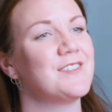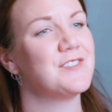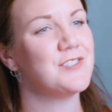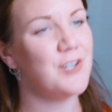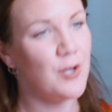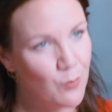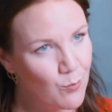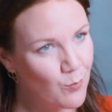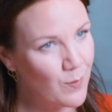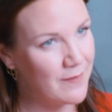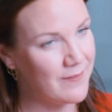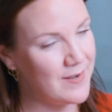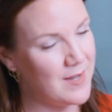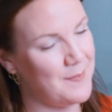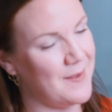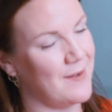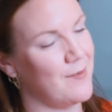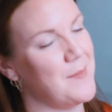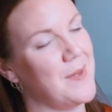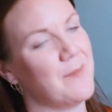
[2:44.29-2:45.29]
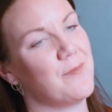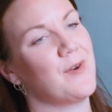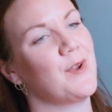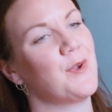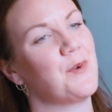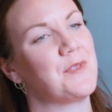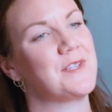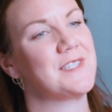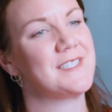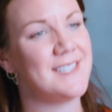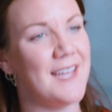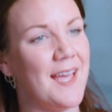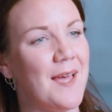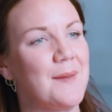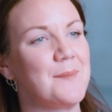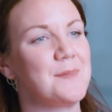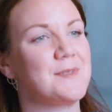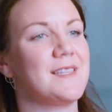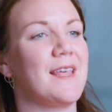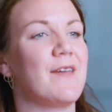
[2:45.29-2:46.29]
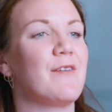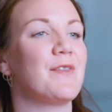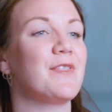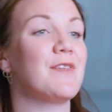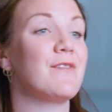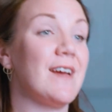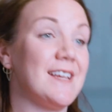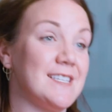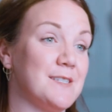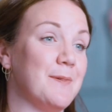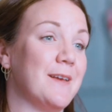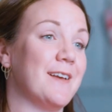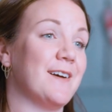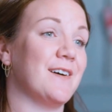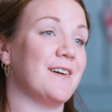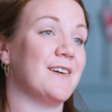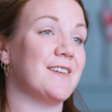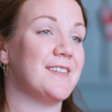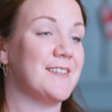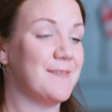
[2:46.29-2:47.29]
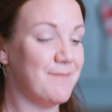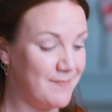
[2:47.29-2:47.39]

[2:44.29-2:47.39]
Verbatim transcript: Don't worry about remembering all the steps, they're on the recipe card.